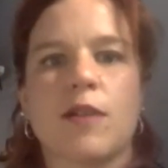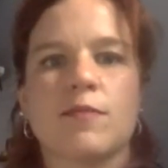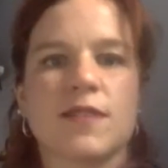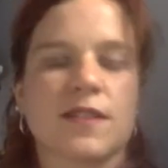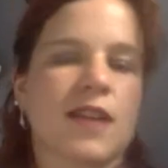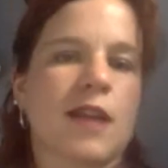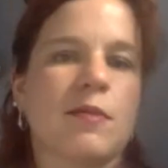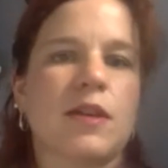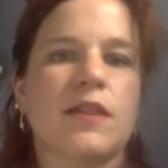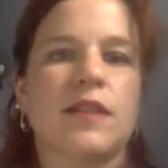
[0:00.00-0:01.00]

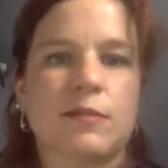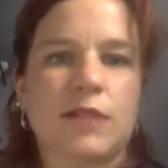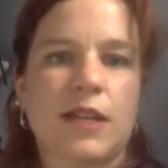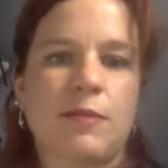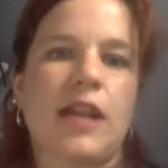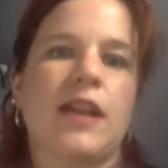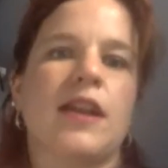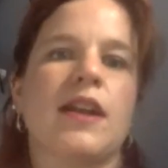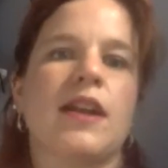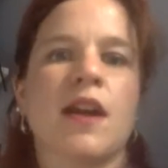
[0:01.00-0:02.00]
psilocybin, the
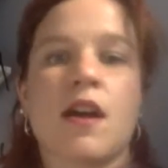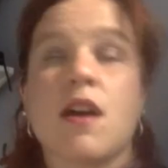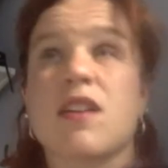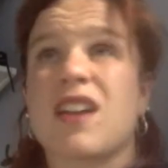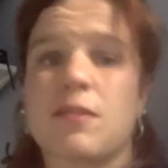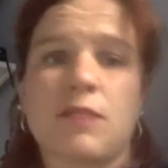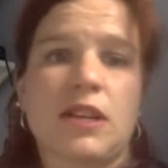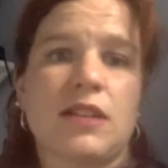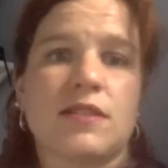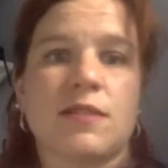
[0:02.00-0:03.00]
MDMA,
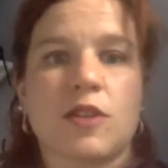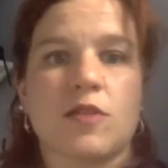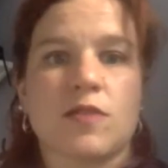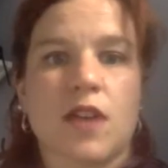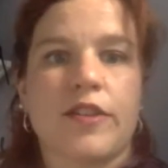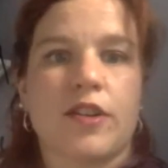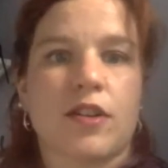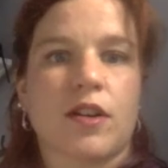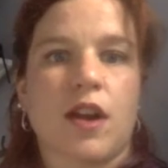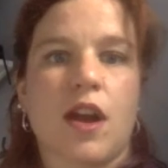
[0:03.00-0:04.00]
ketamine, some of those other